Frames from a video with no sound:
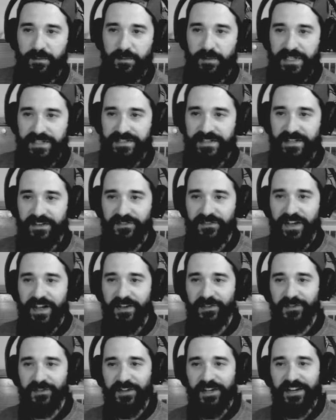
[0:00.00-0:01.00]
myself
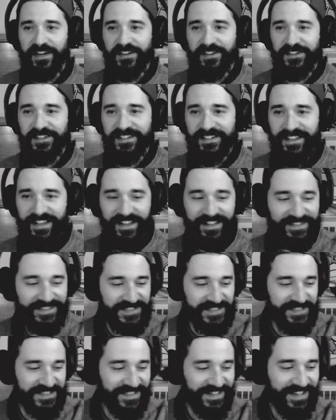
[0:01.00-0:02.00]
out there
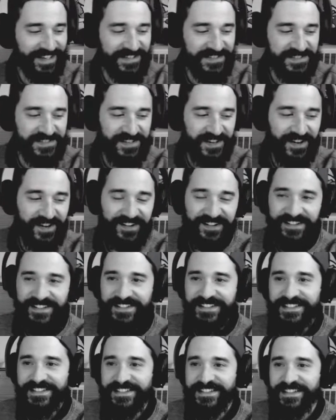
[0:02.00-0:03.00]
as an
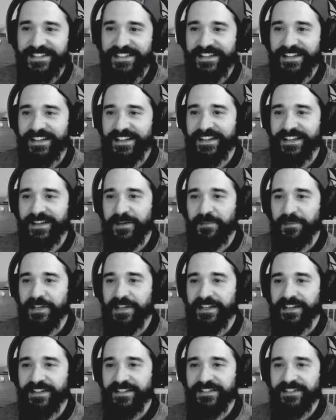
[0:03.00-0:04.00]
artist,
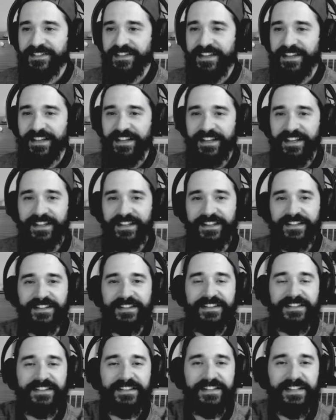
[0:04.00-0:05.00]
because you can't
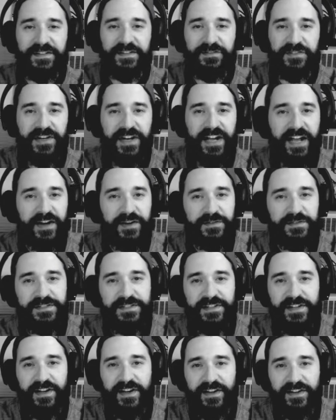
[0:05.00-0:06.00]
leave your
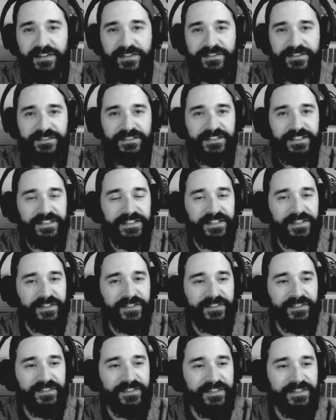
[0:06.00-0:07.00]
house at all, you
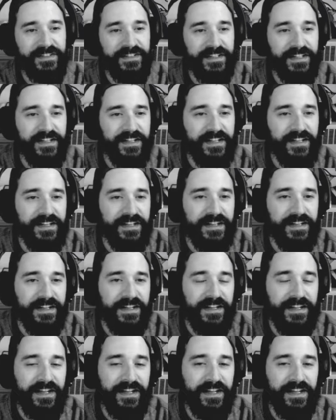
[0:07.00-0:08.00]
know?
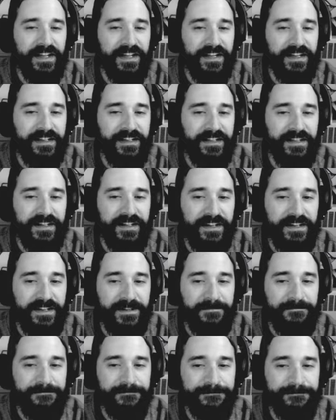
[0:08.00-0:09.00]
And
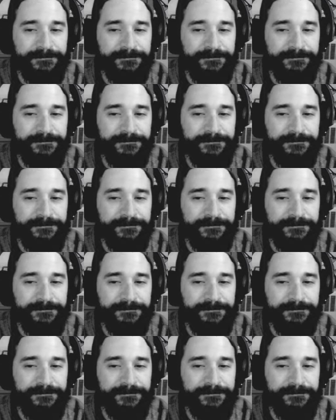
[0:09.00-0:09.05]
I